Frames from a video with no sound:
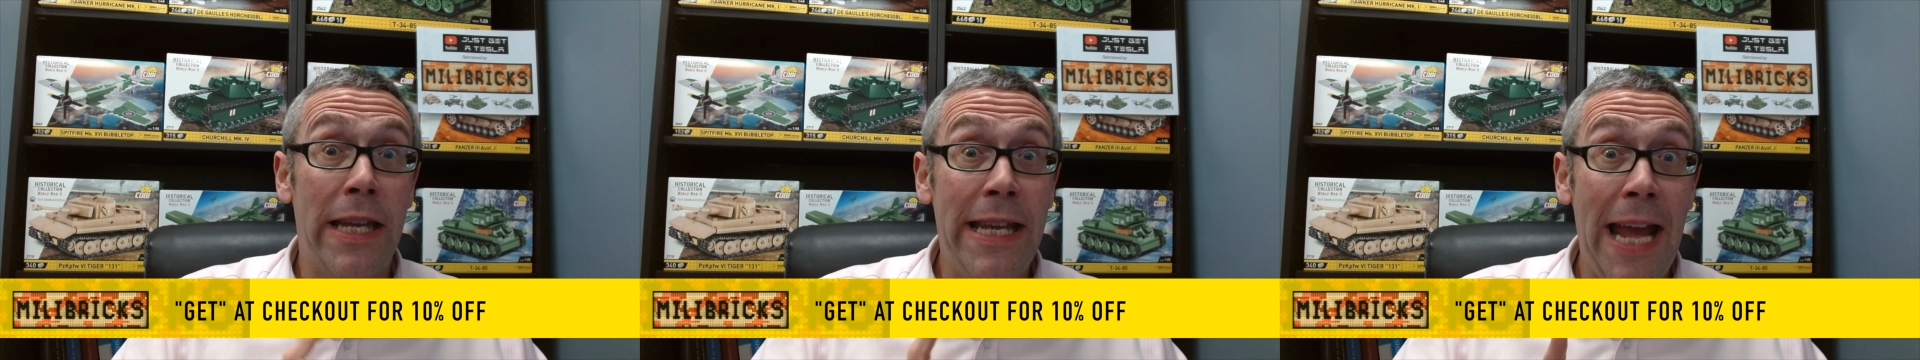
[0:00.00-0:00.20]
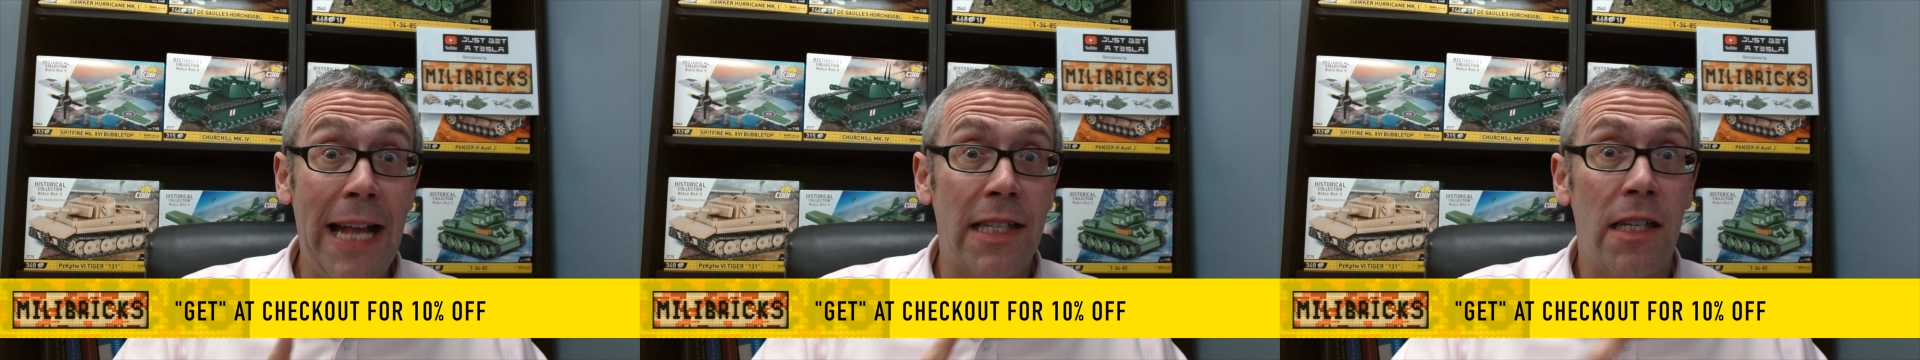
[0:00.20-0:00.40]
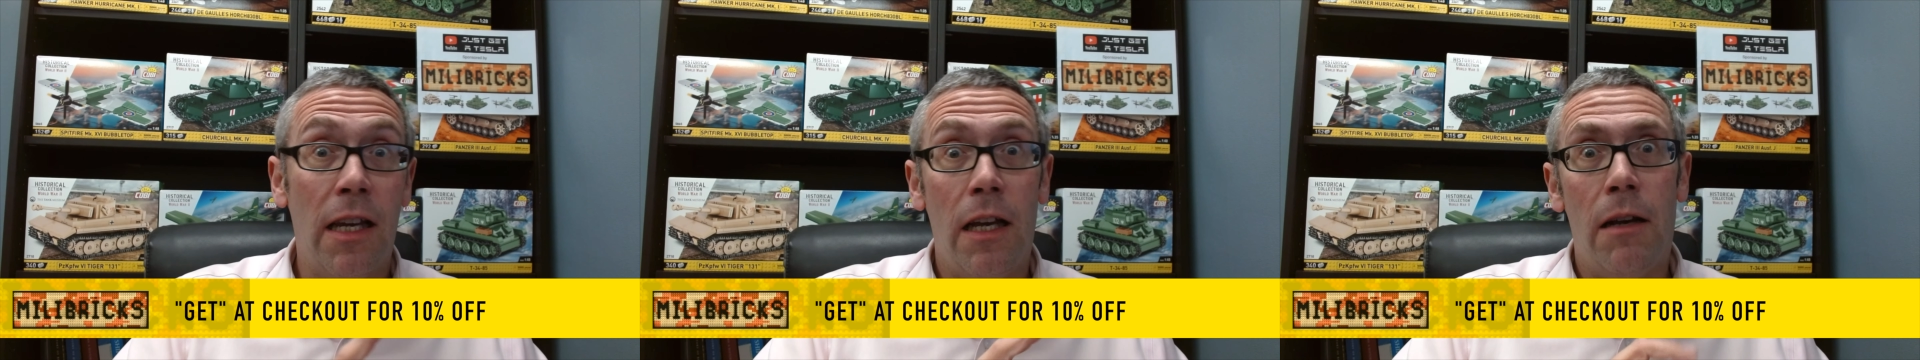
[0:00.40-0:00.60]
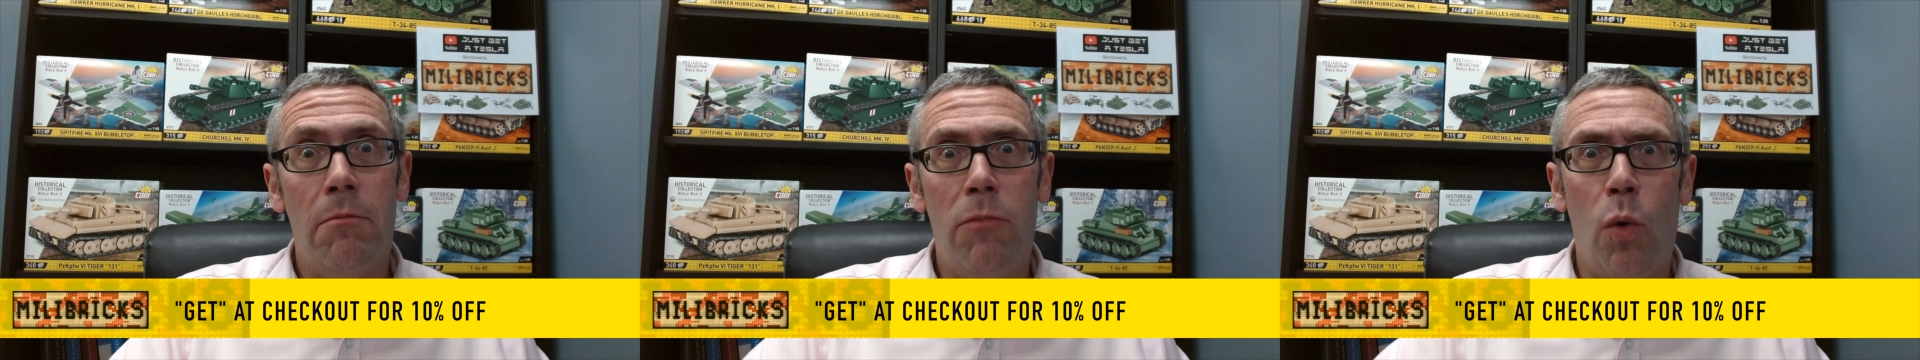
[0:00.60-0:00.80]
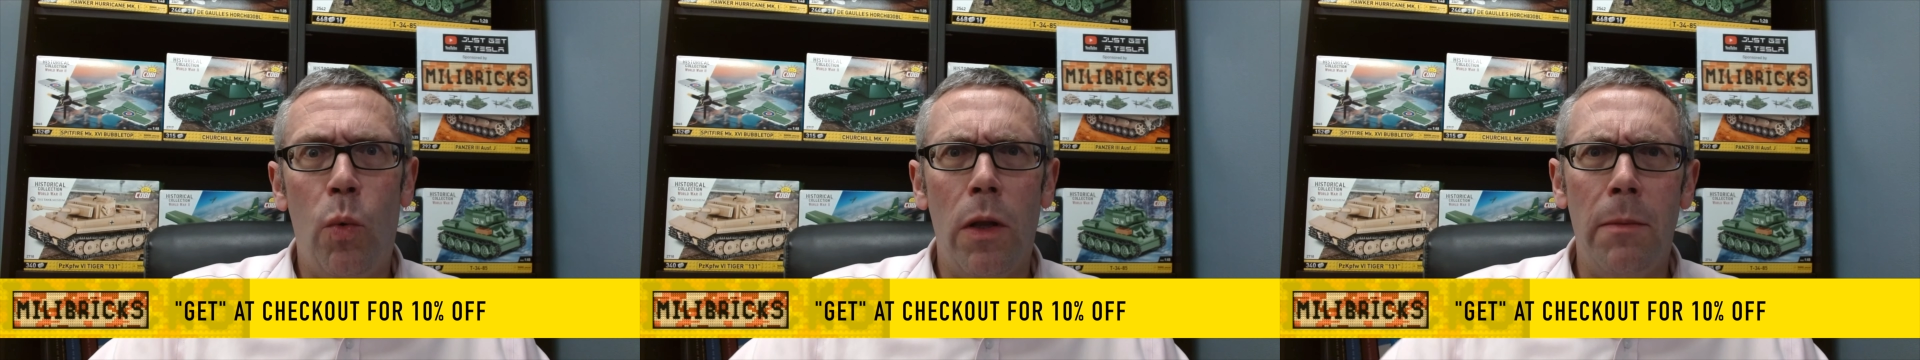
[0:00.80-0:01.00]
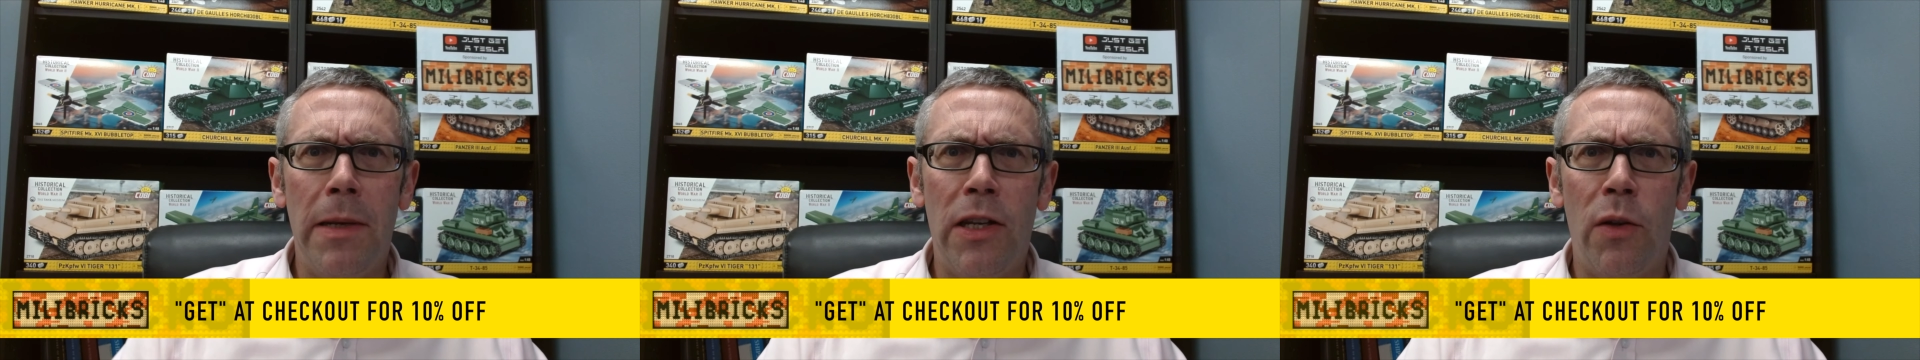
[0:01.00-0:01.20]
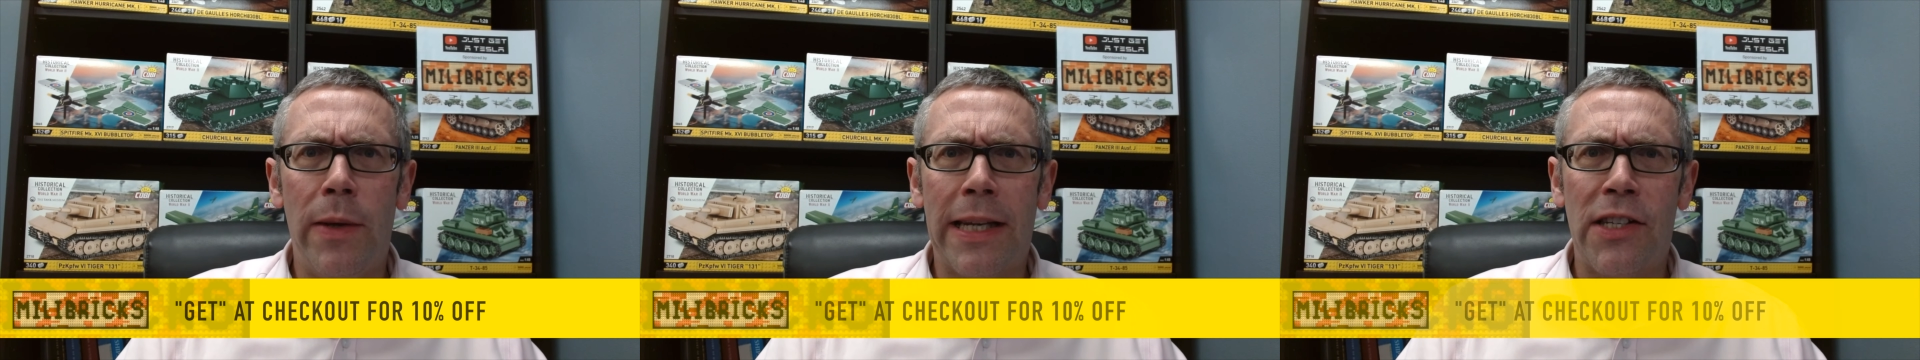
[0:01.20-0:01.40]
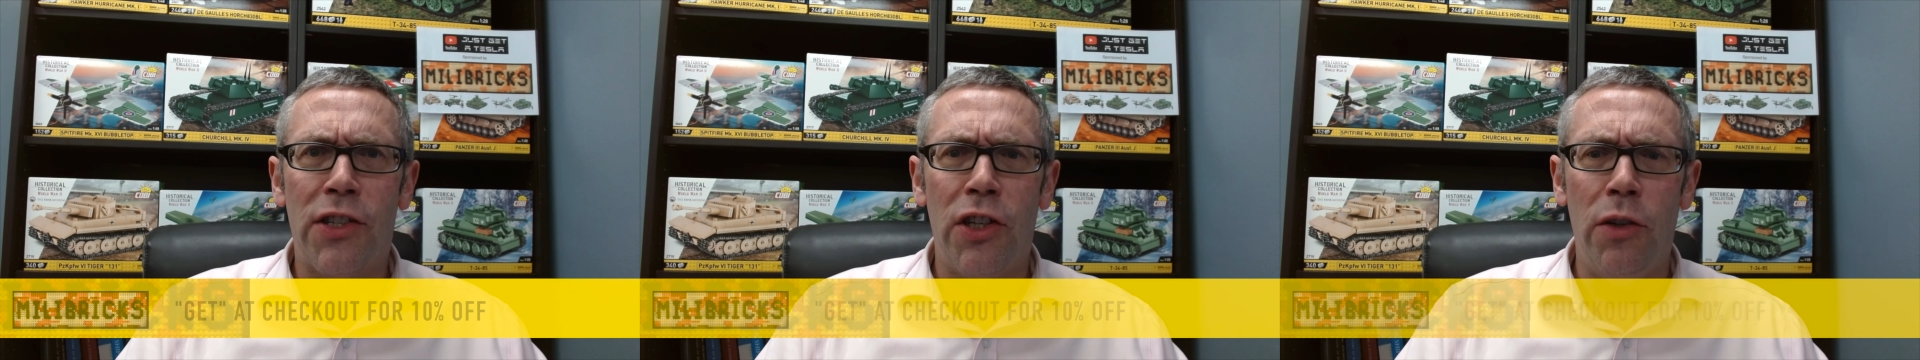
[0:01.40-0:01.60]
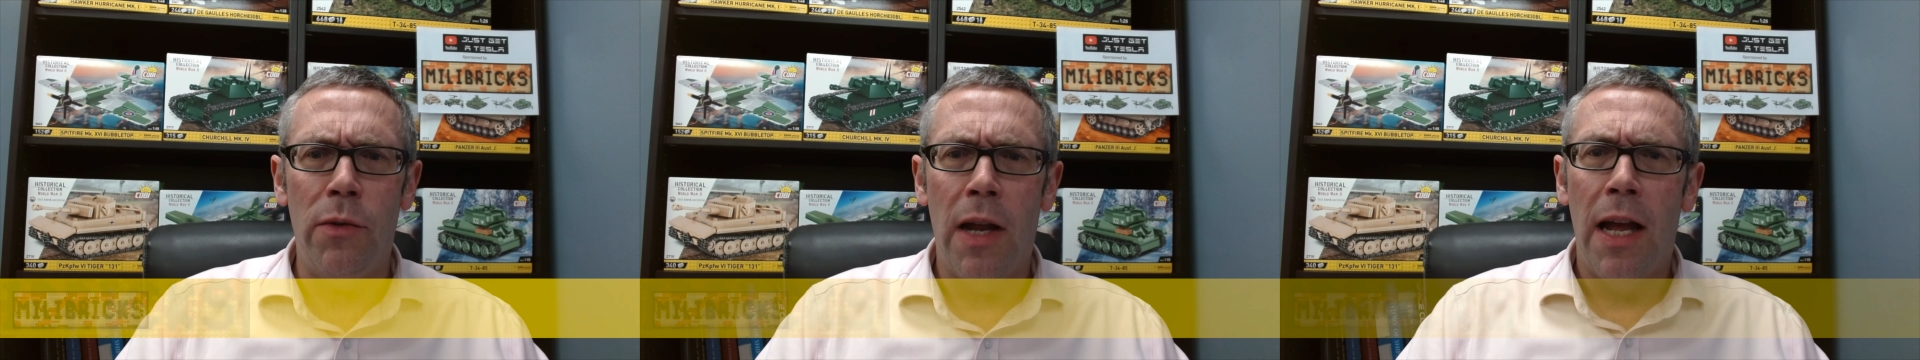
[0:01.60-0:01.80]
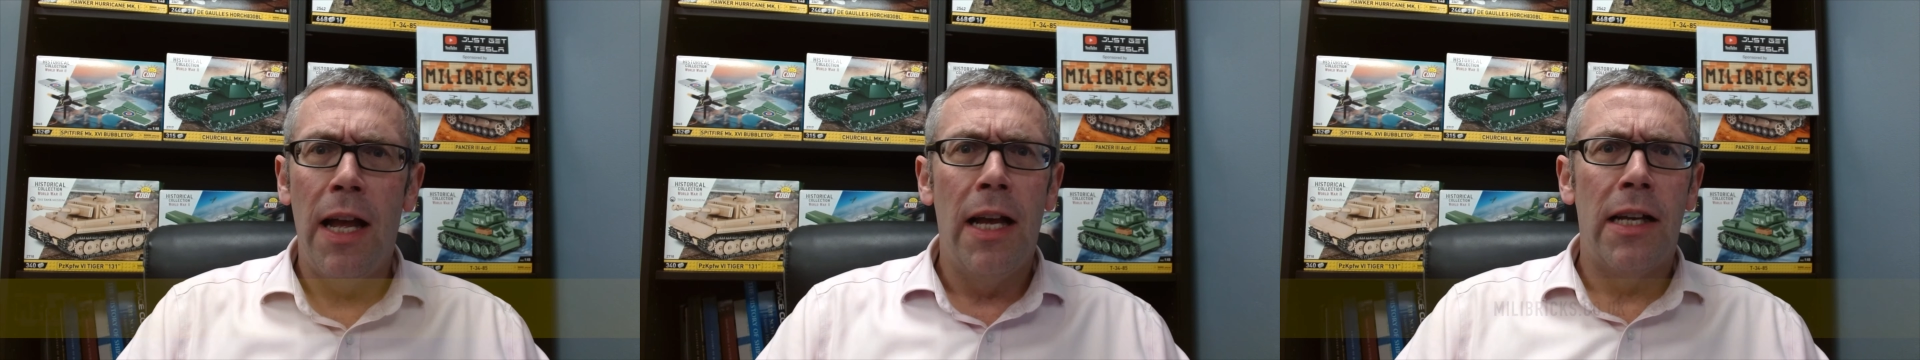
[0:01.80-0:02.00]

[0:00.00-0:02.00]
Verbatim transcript: yet but will be doing soon.